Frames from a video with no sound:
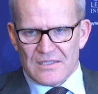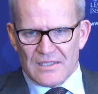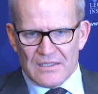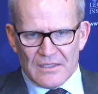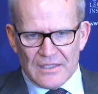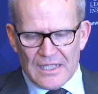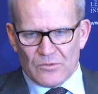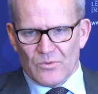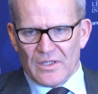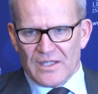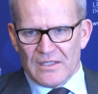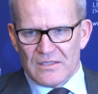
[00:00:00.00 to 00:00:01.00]
in
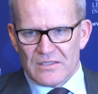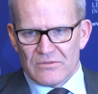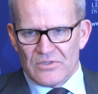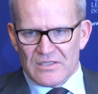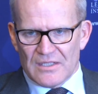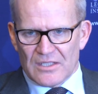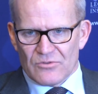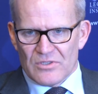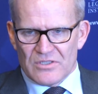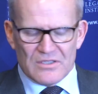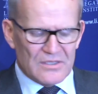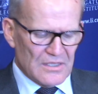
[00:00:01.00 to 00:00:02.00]
network industries,
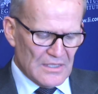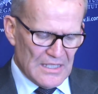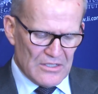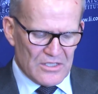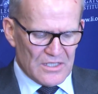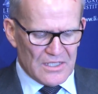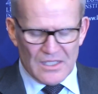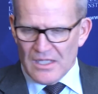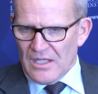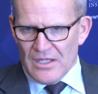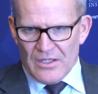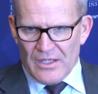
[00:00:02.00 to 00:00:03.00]
electricity, energy,
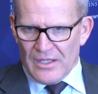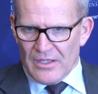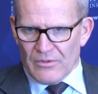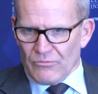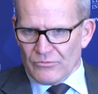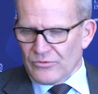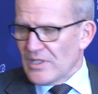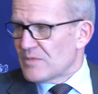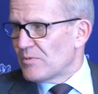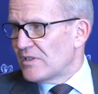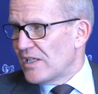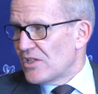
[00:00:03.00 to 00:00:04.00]
uh,
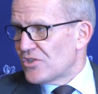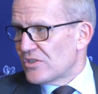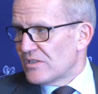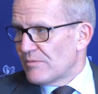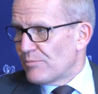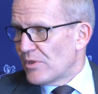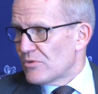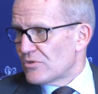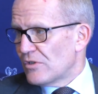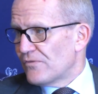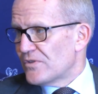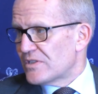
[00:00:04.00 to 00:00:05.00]
transportation, post
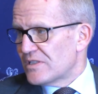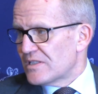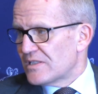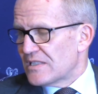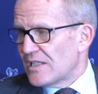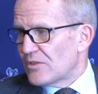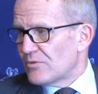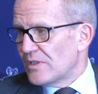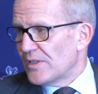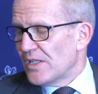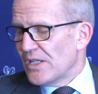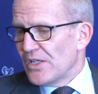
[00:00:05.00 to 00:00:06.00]
offices, etc.
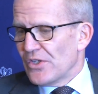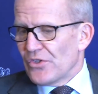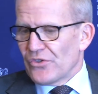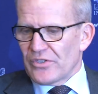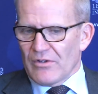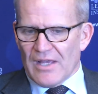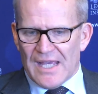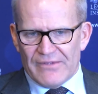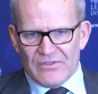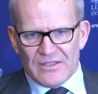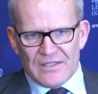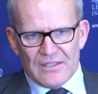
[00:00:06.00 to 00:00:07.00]
Yeah. So
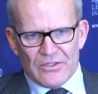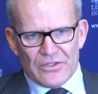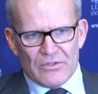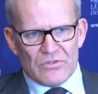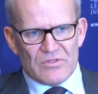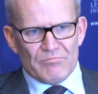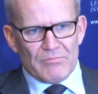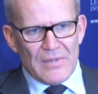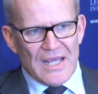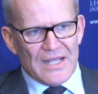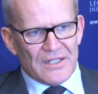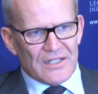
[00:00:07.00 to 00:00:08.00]
having the, those
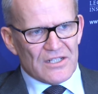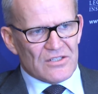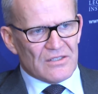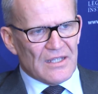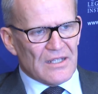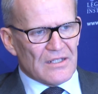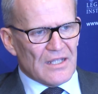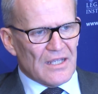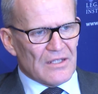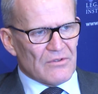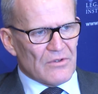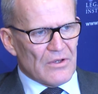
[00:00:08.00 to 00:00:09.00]
managed and,
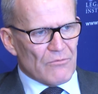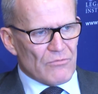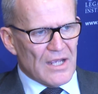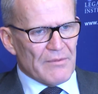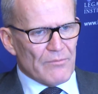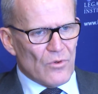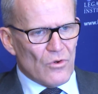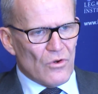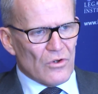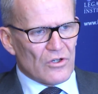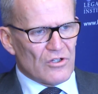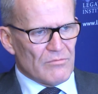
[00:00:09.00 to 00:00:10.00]
and run
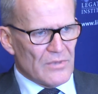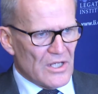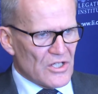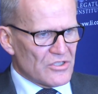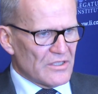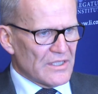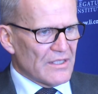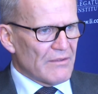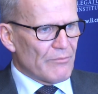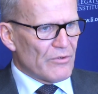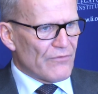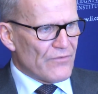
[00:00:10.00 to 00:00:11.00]
more commercially,
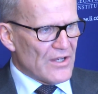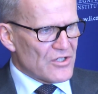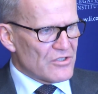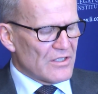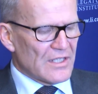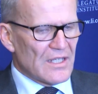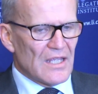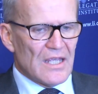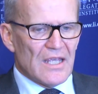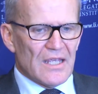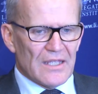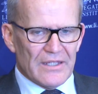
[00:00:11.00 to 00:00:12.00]
professionally,
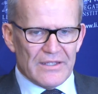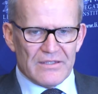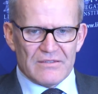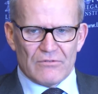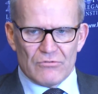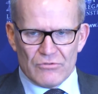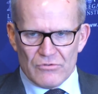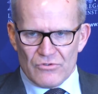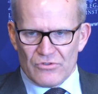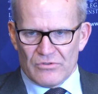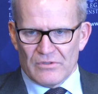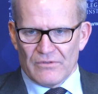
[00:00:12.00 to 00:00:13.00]
is
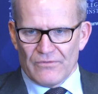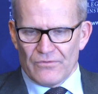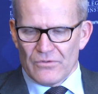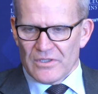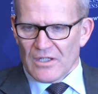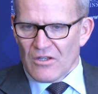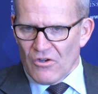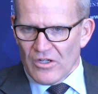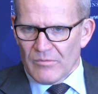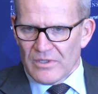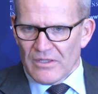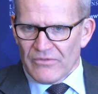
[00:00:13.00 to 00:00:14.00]
crucial for the
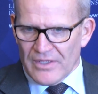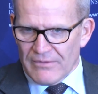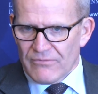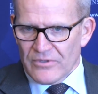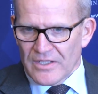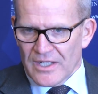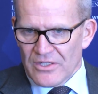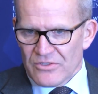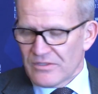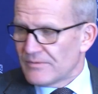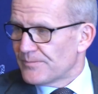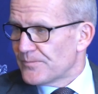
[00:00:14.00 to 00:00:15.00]
economy of every
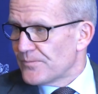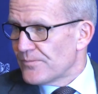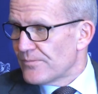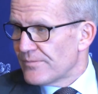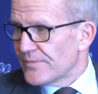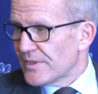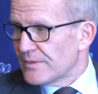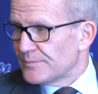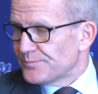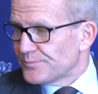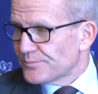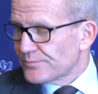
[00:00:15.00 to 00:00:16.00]
nation. I want to,
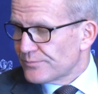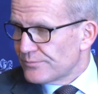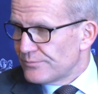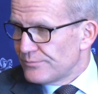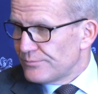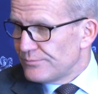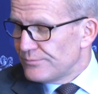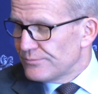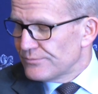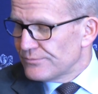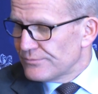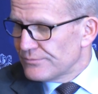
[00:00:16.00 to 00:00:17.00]
I want to come back to this